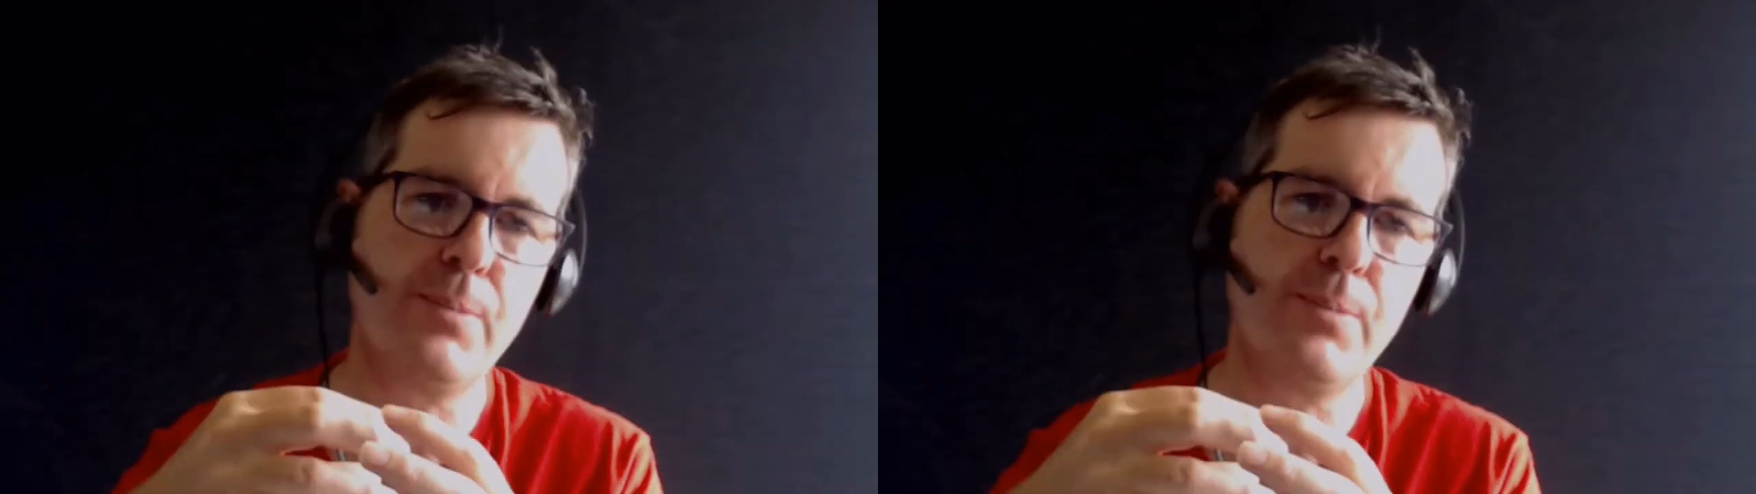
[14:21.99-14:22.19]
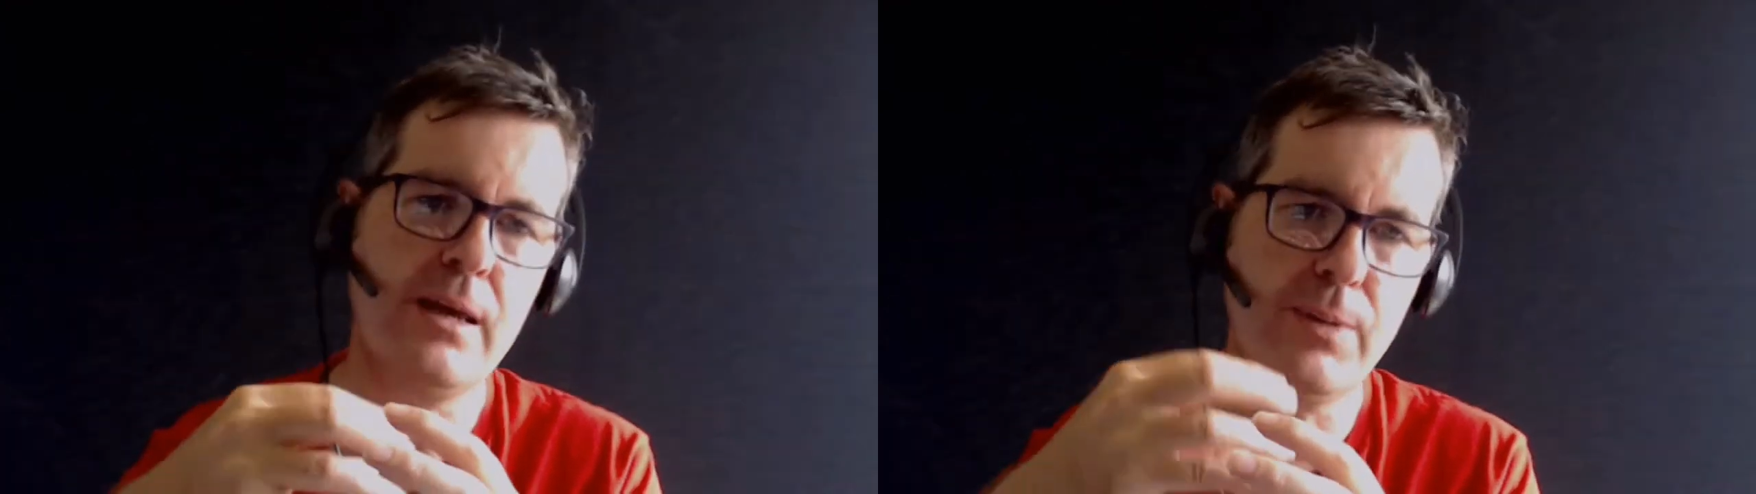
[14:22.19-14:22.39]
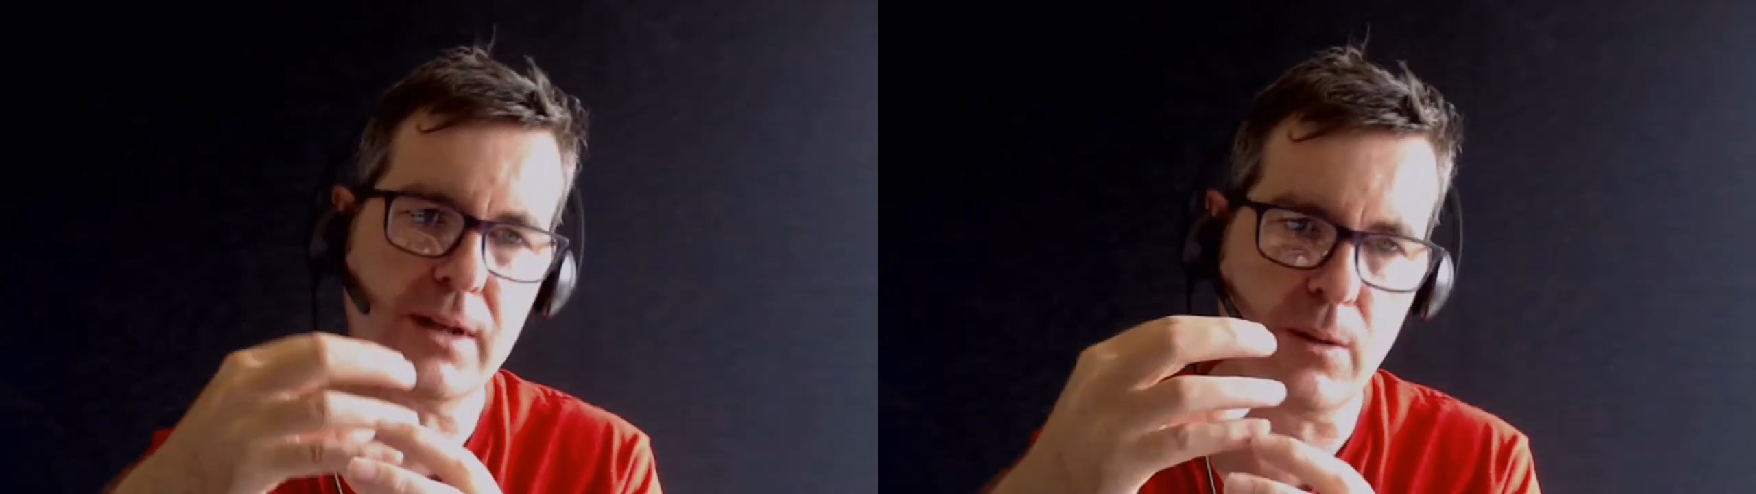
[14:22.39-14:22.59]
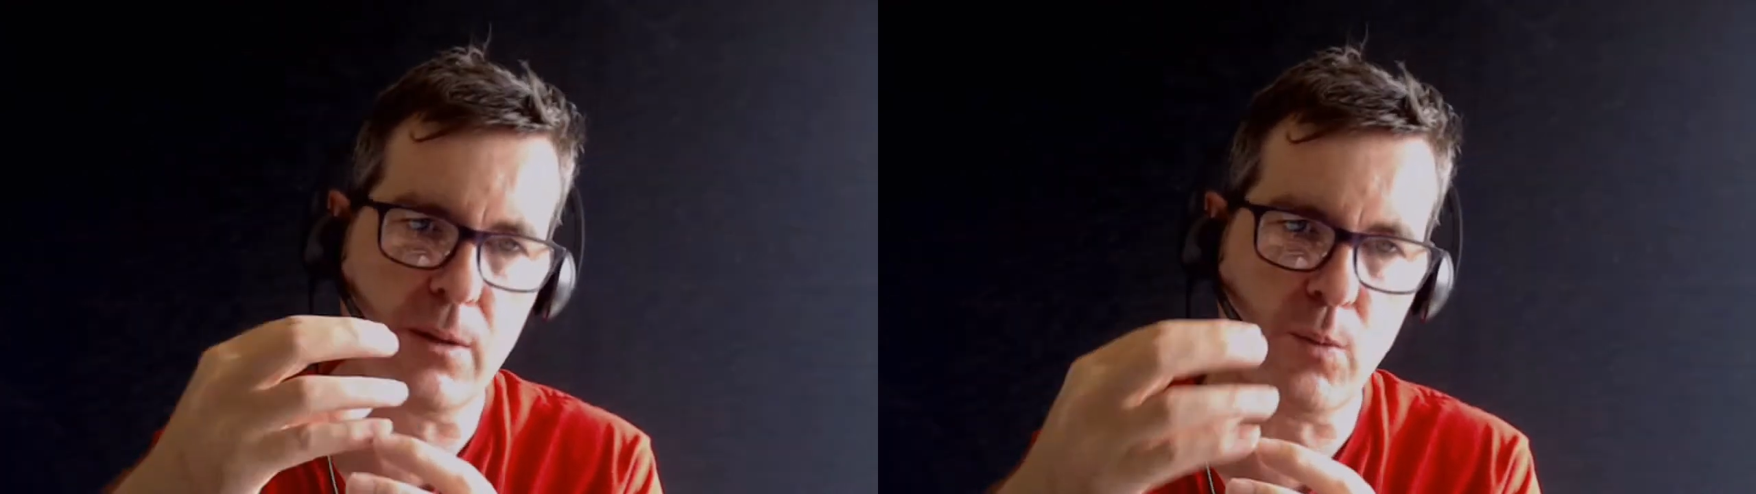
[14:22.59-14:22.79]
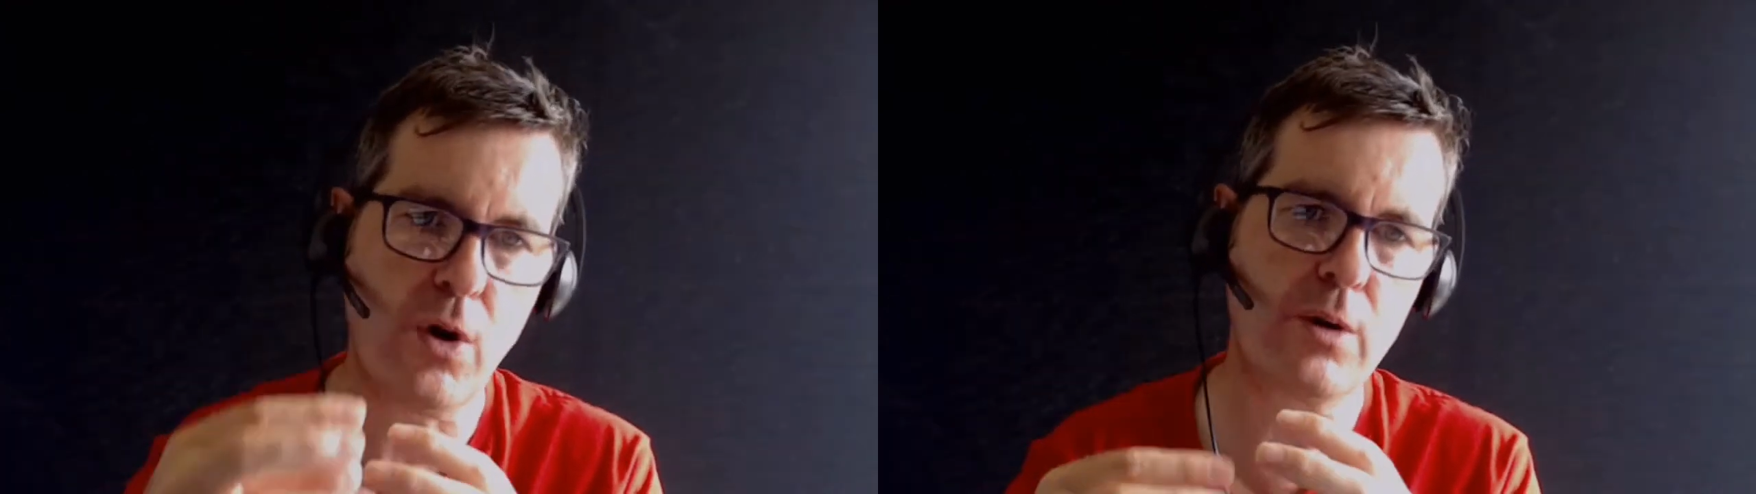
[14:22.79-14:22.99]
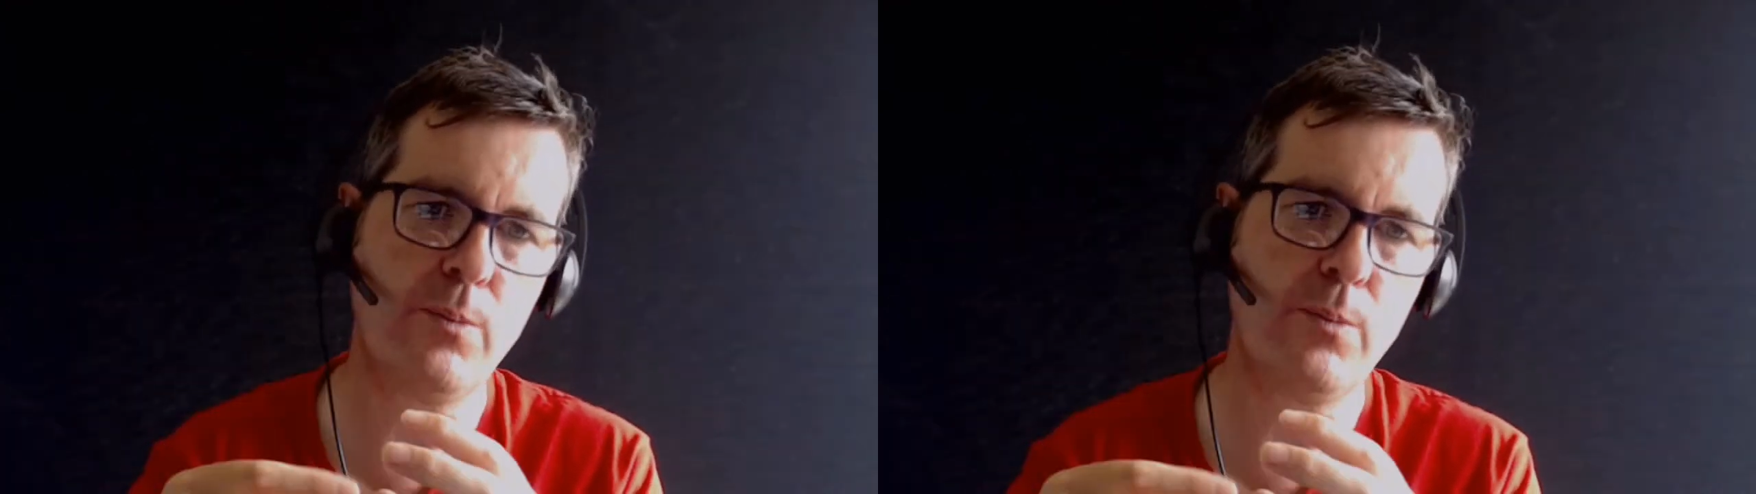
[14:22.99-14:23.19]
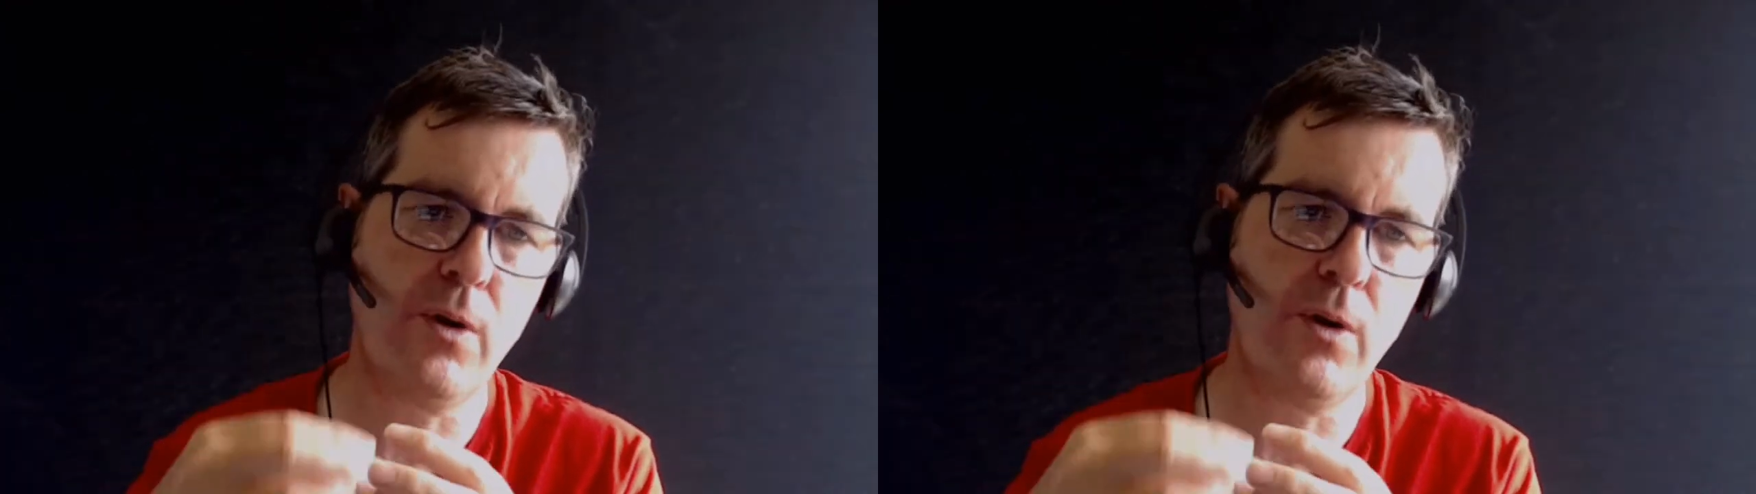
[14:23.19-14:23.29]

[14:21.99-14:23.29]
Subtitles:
that people can work